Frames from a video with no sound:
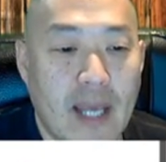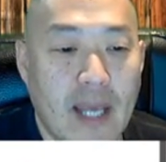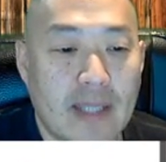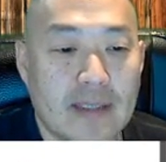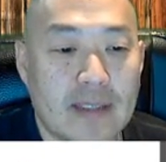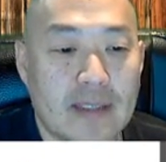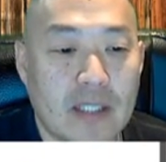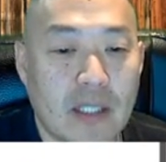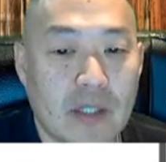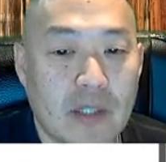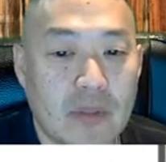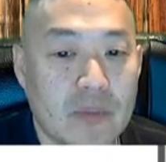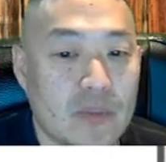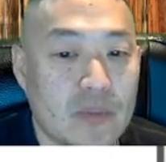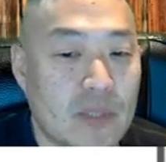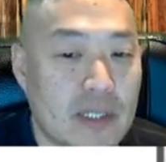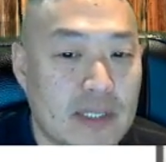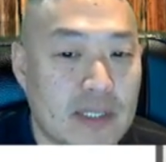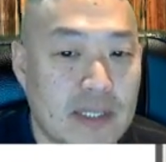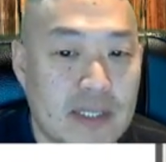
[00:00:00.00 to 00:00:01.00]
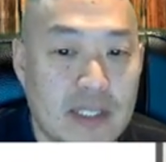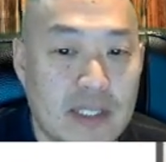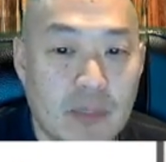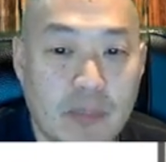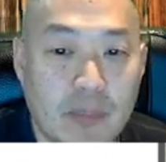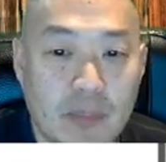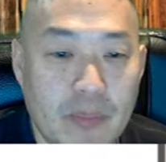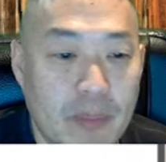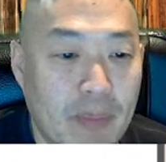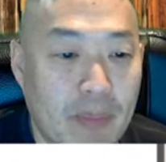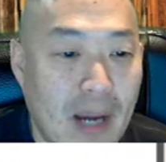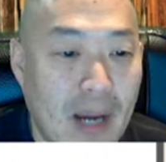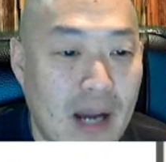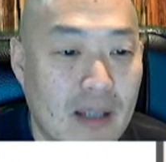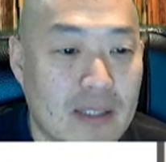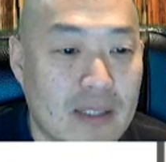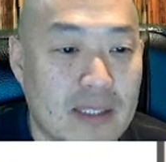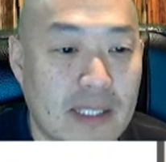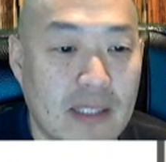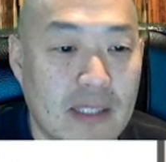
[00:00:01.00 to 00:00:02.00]
so this is the
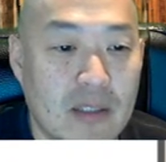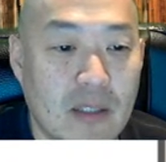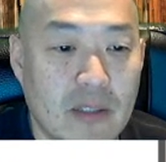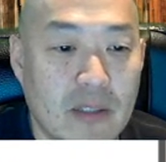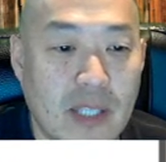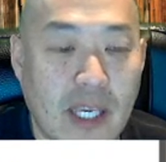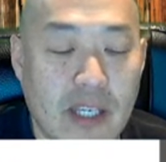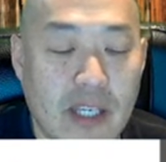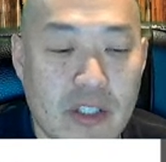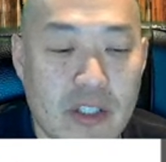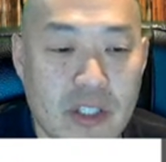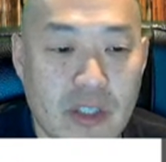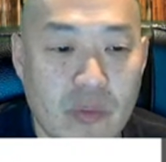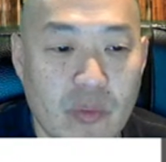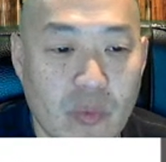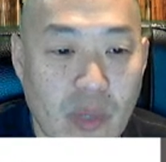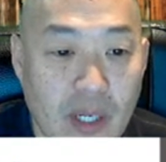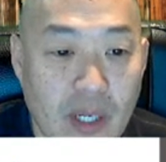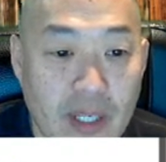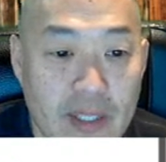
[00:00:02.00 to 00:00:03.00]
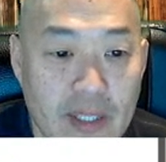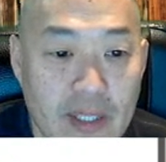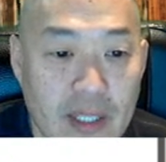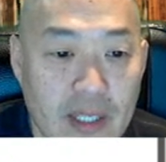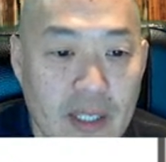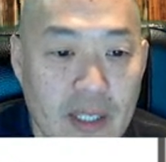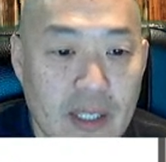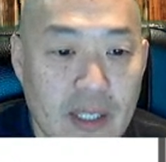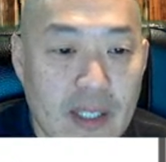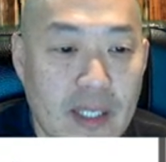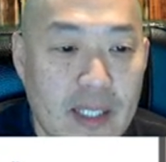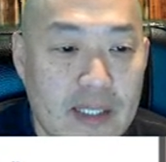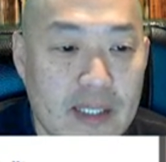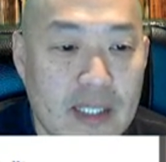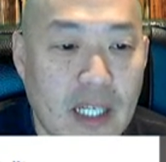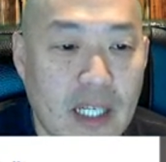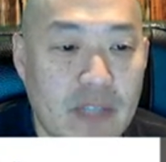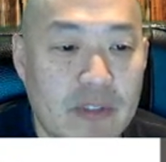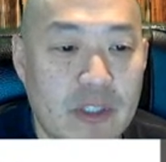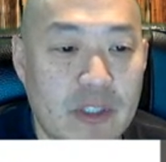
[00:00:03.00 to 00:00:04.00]
policy, location 1. It's
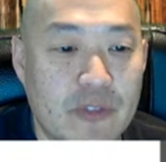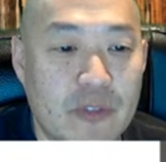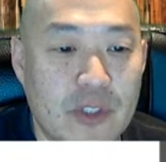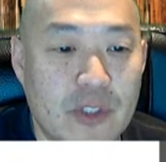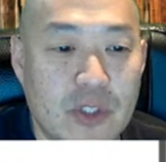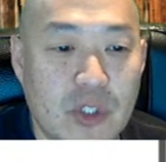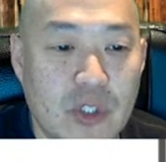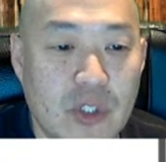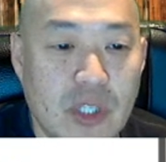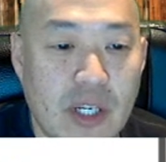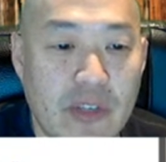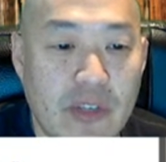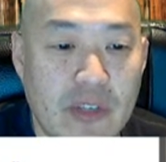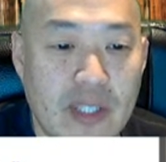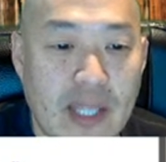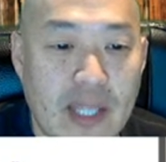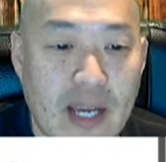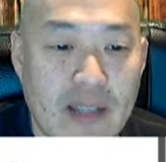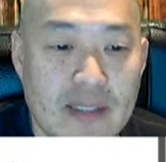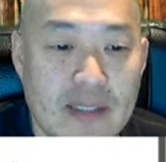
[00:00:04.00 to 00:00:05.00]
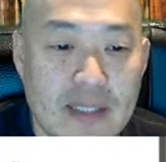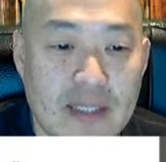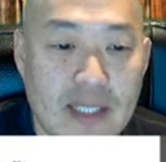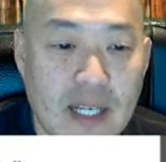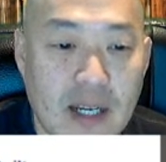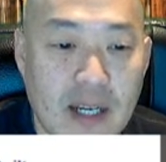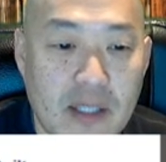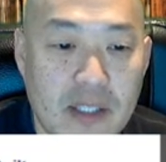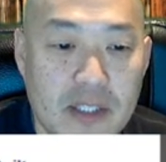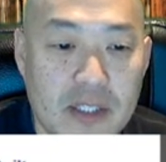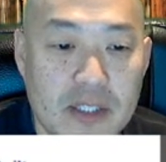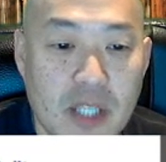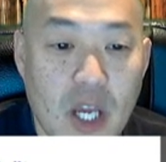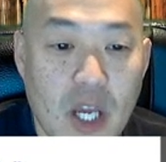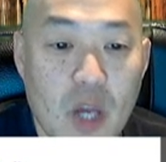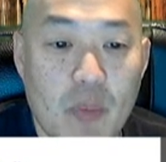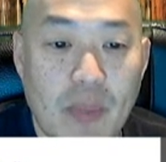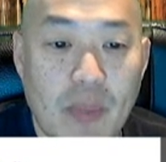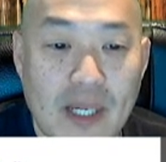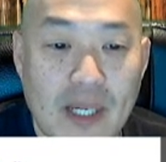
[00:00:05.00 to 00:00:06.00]
covered for $200,000,
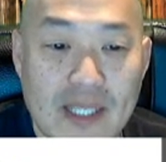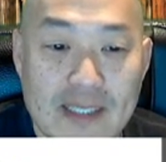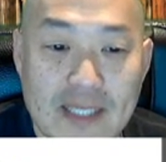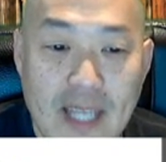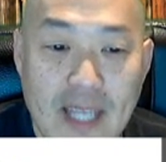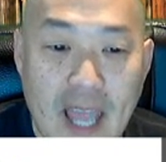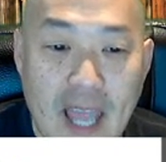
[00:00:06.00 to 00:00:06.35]
but it's an